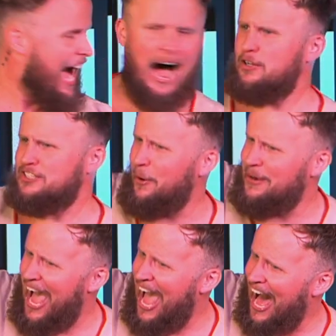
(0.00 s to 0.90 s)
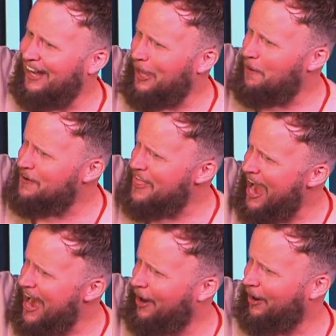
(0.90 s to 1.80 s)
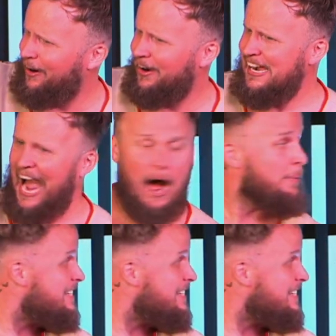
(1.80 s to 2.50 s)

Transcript: I was going to hell over there. I